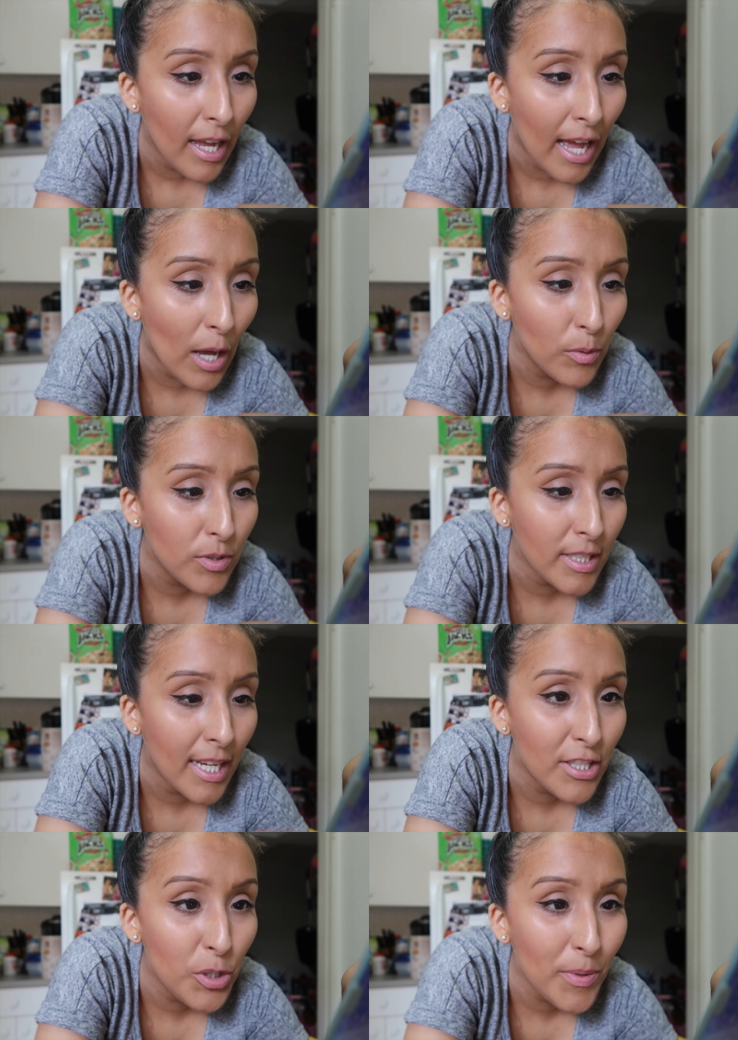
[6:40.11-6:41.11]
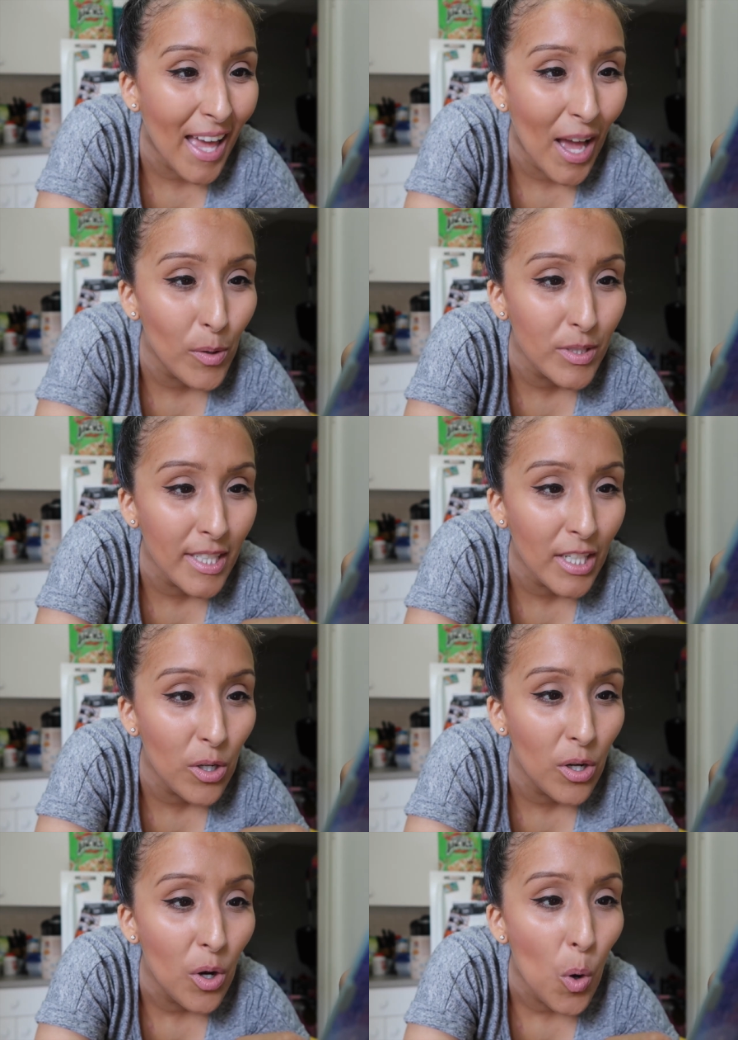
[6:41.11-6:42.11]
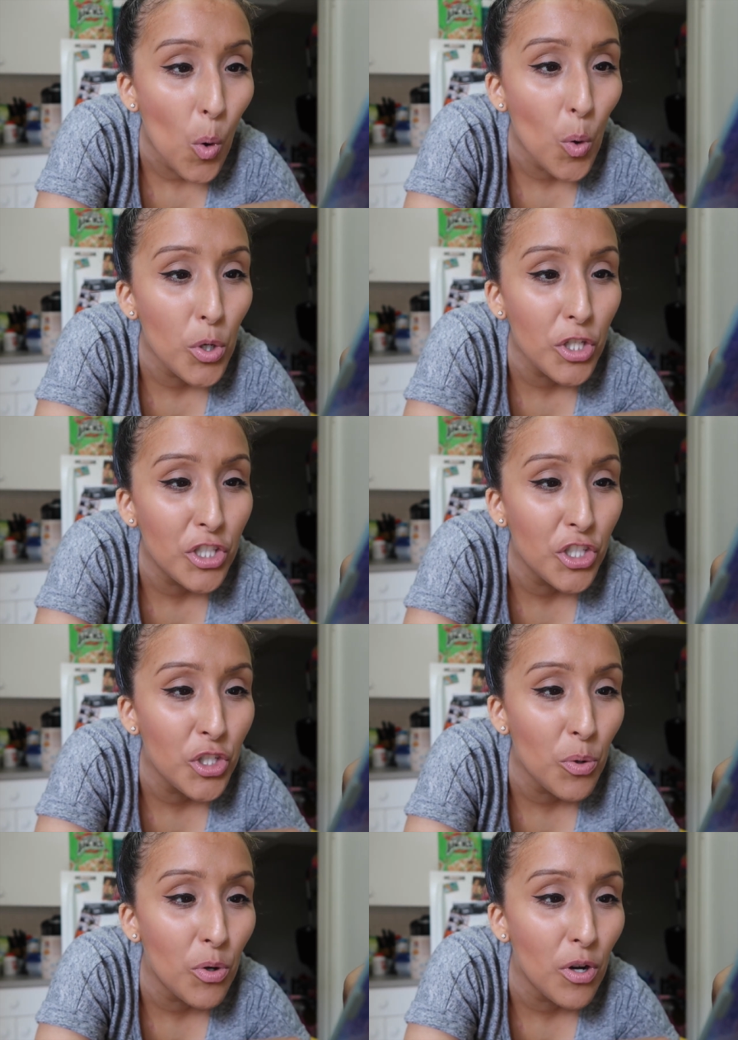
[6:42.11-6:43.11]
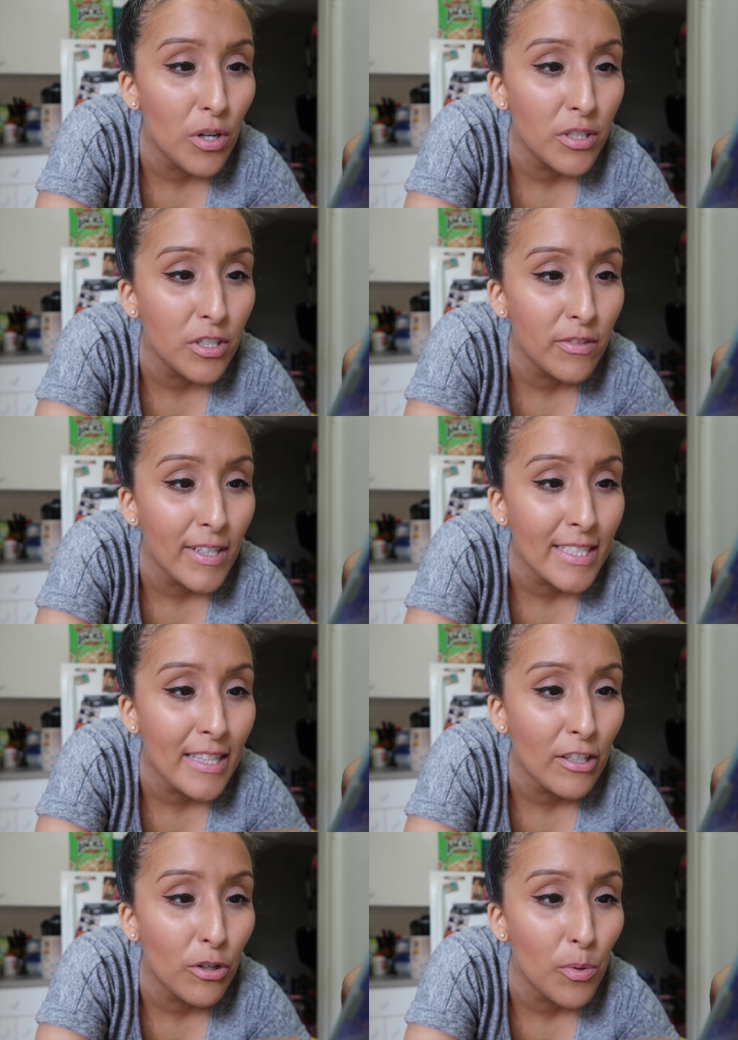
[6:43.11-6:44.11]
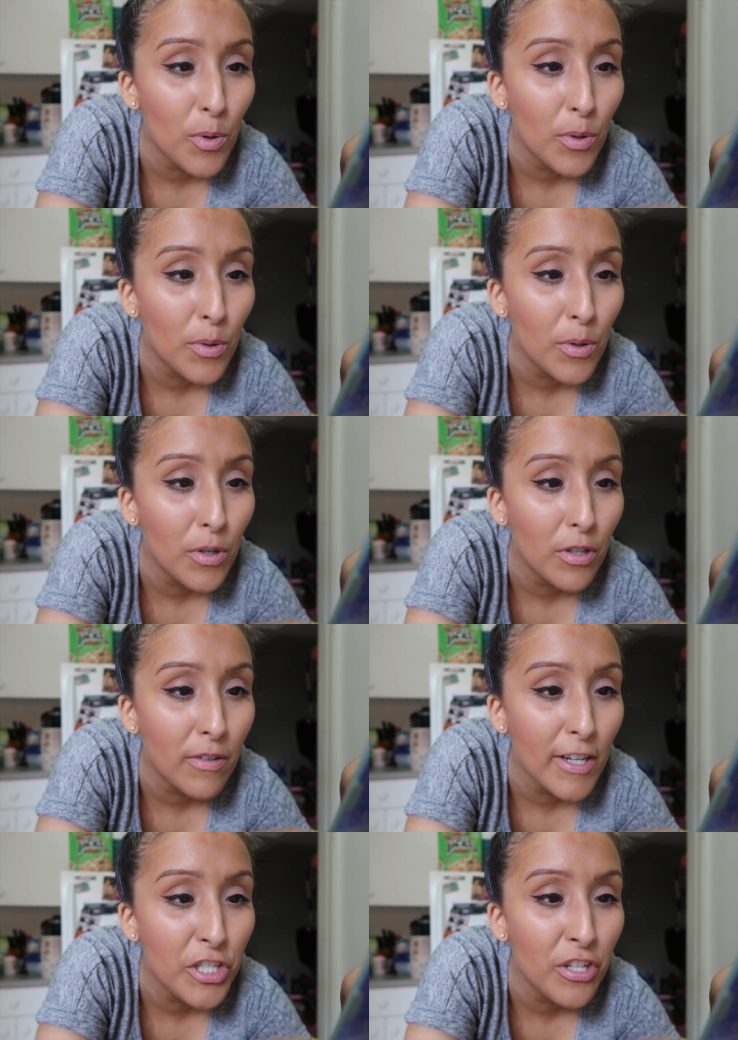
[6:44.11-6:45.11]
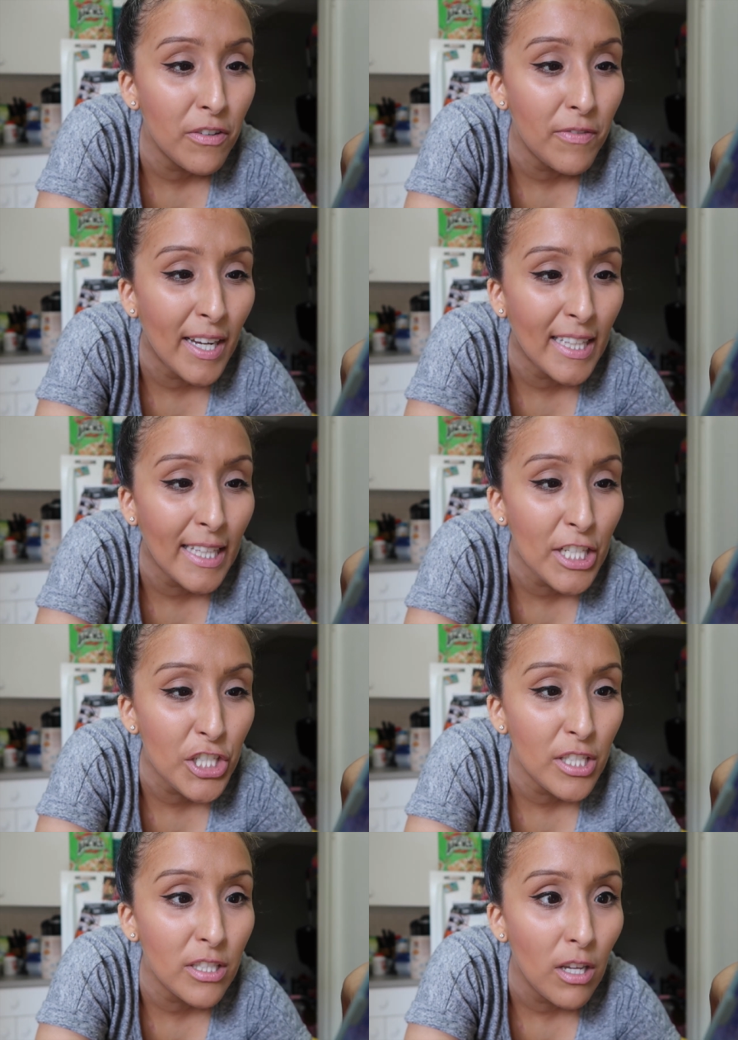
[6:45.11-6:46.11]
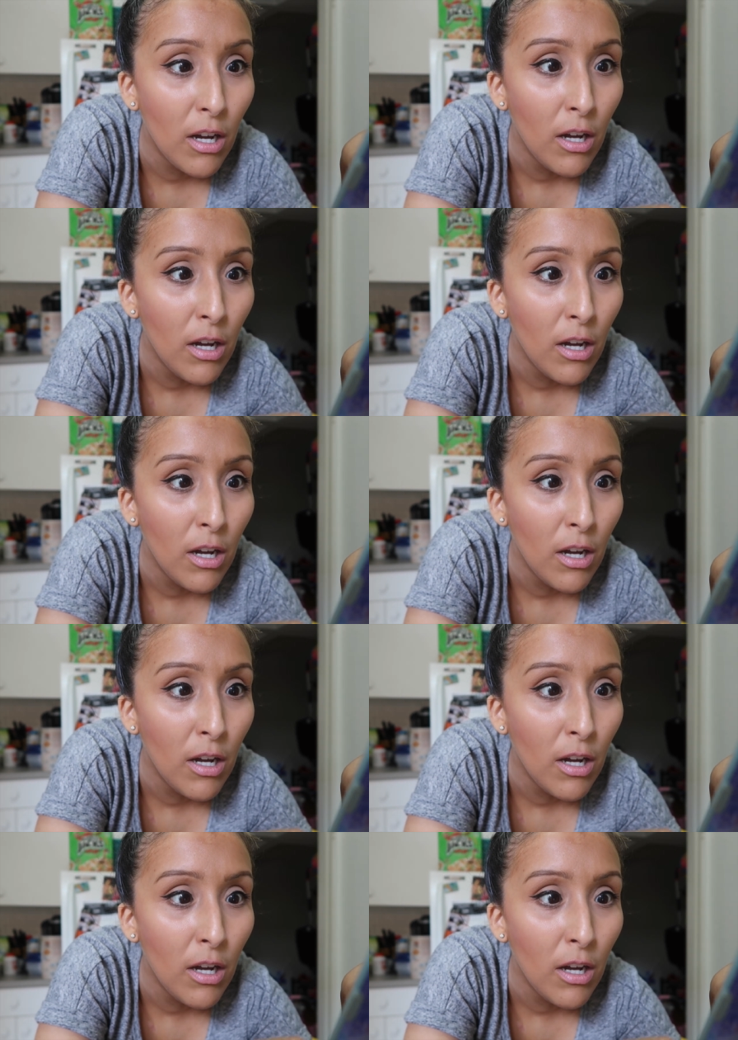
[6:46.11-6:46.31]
Housing, I have to do with housing. Order to show cause directing the cor correction of violations.